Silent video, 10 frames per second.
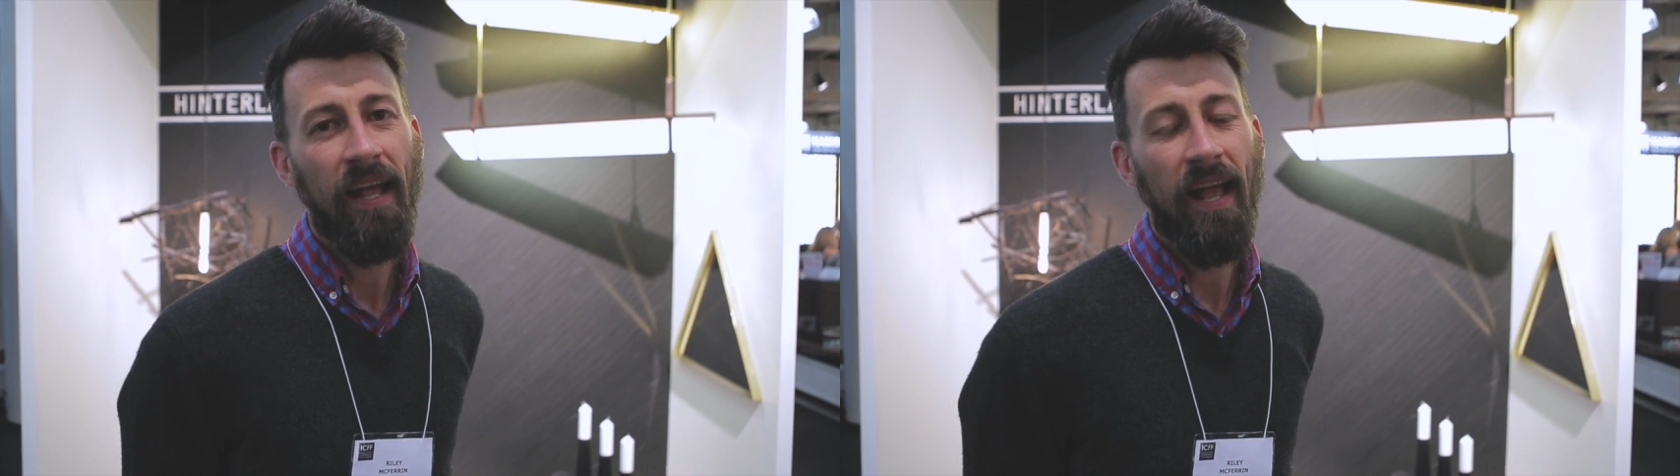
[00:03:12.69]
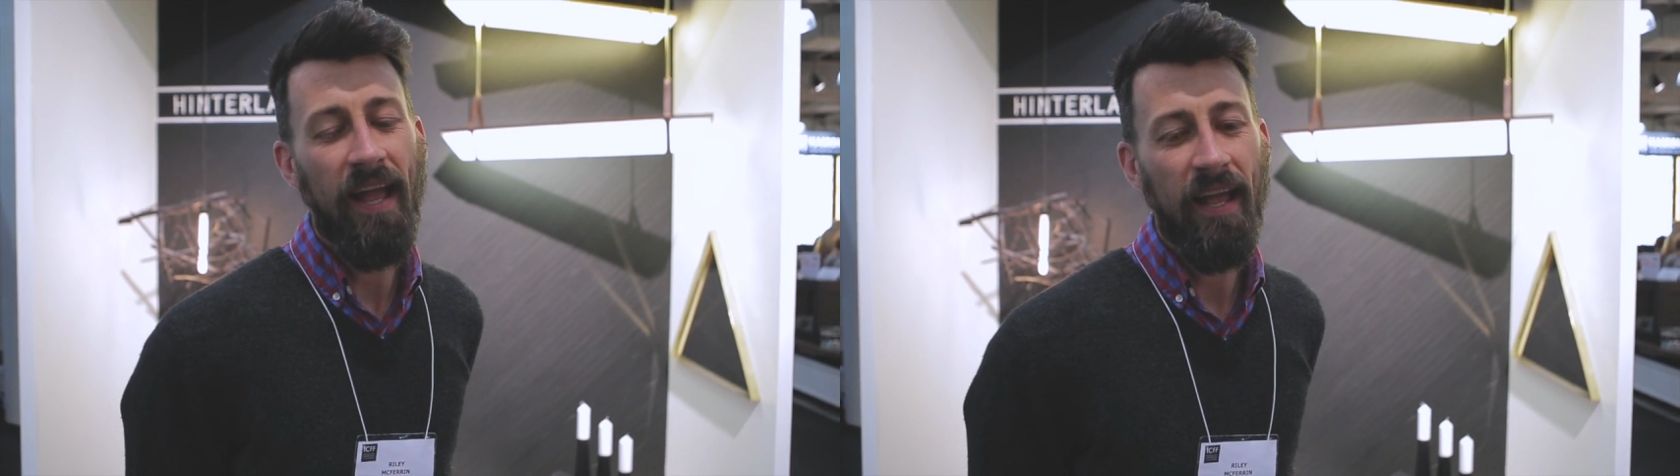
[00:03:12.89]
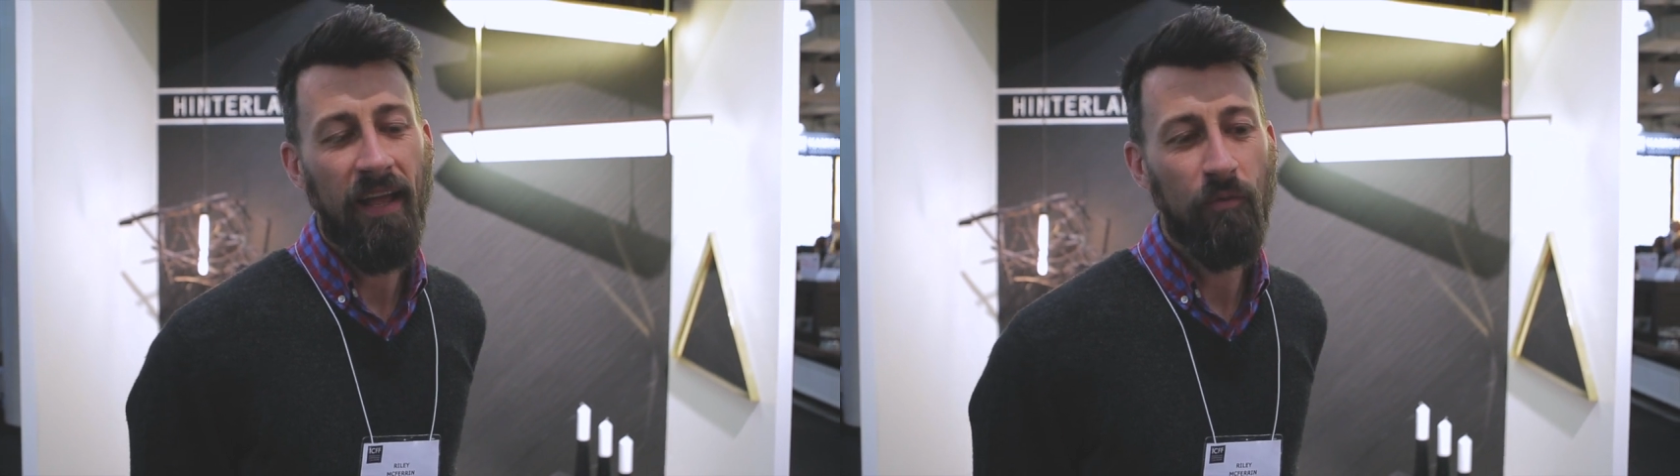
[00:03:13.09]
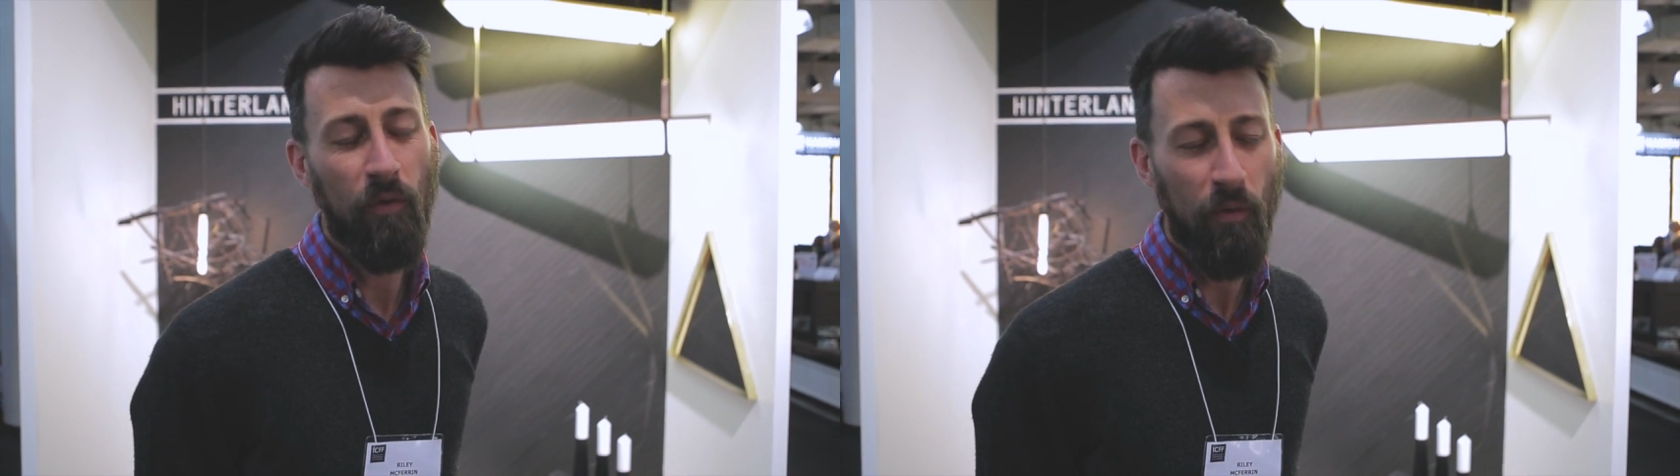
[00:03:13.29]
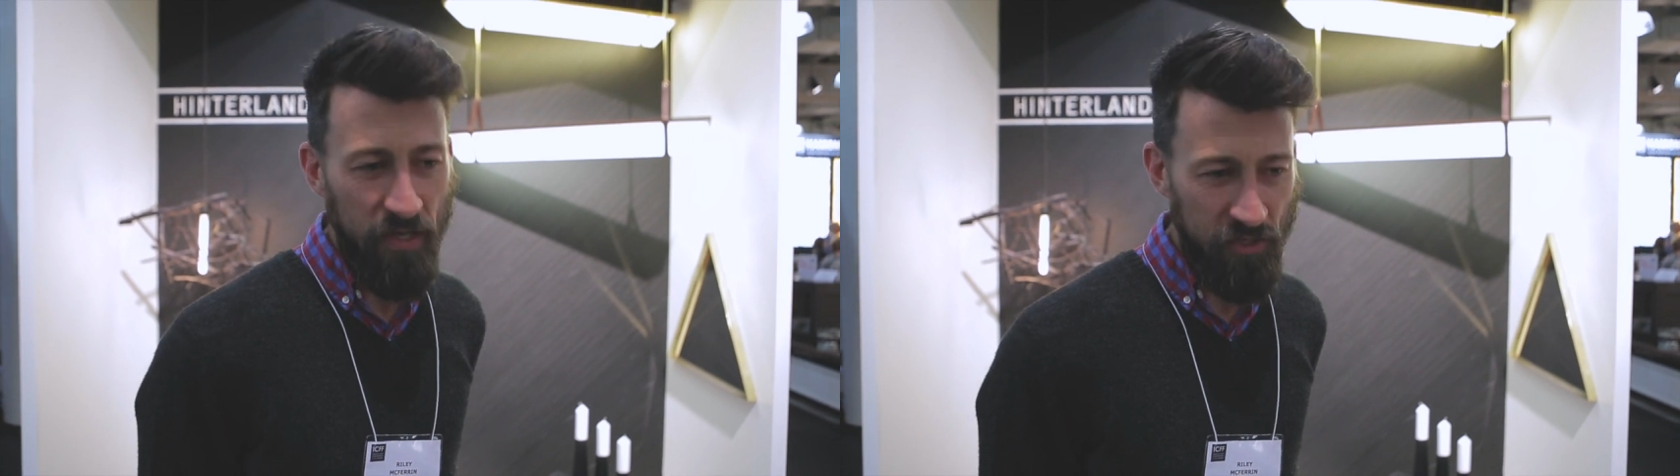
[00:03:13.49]
and
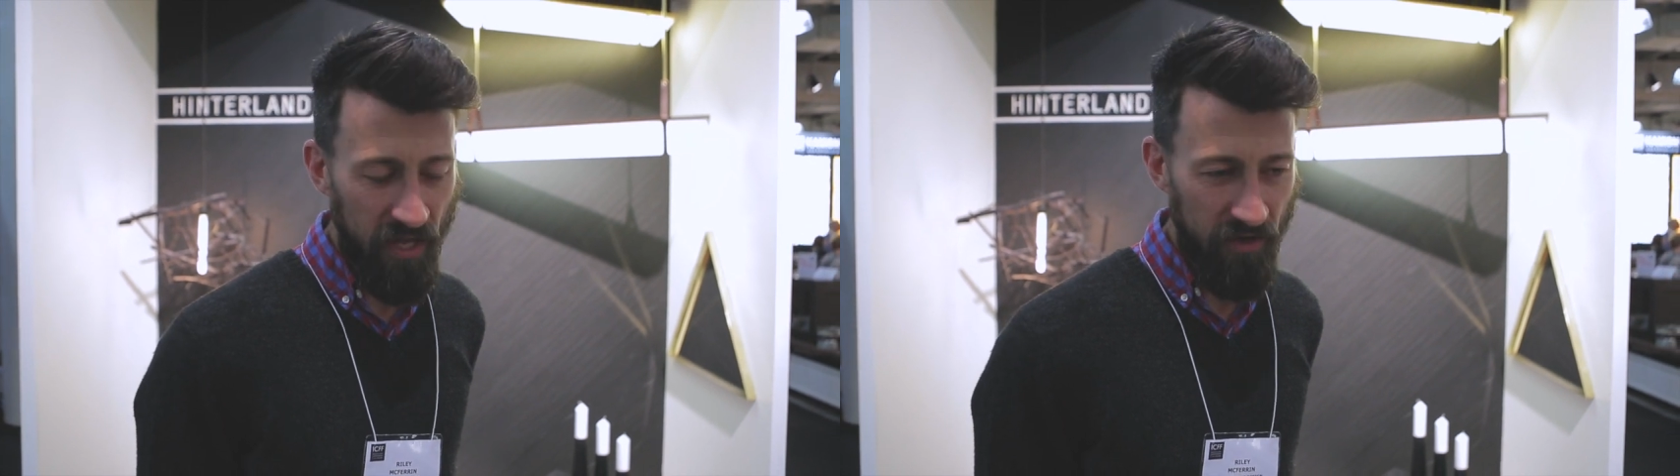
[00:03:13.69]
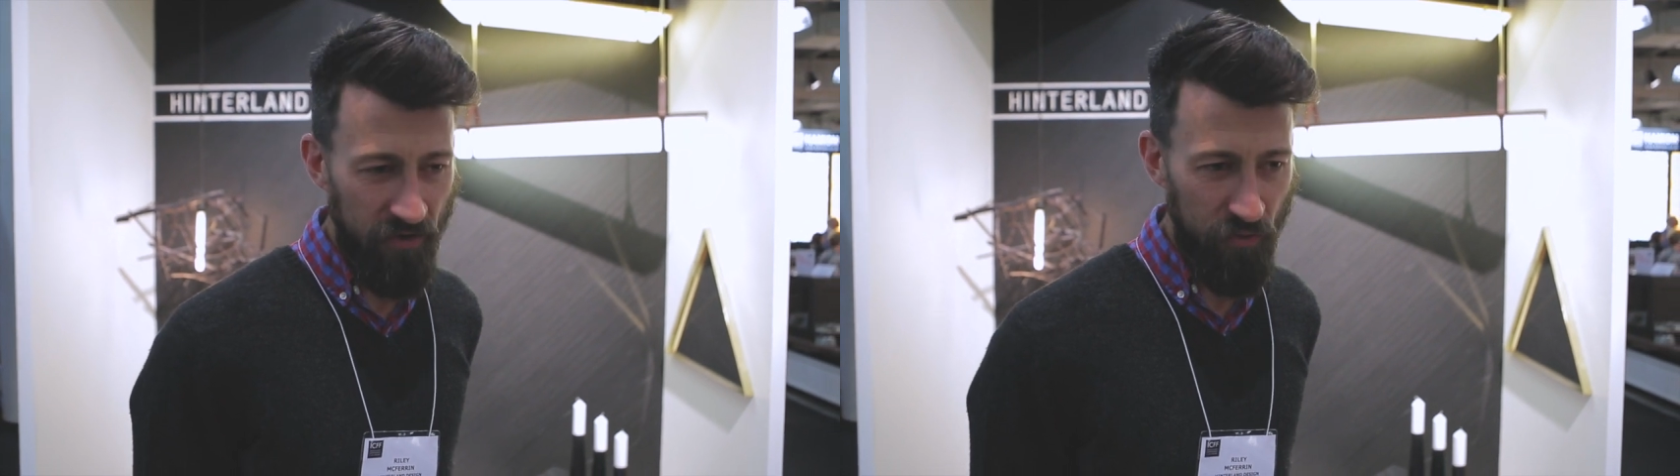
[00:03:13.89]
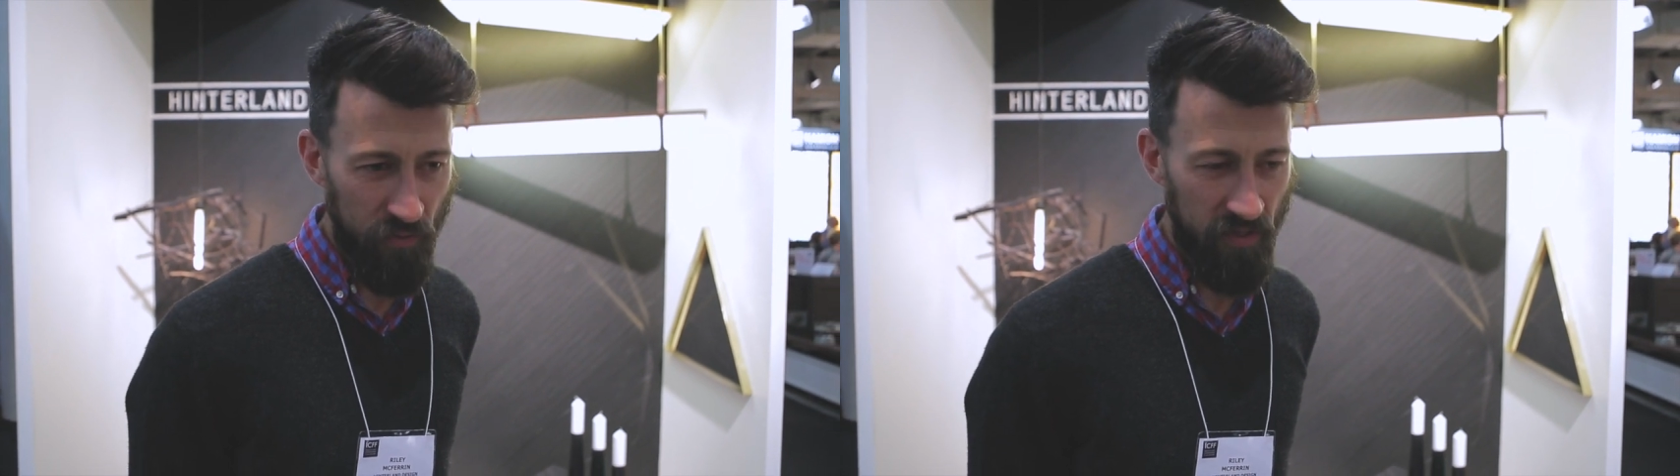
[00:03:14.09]
what we try to do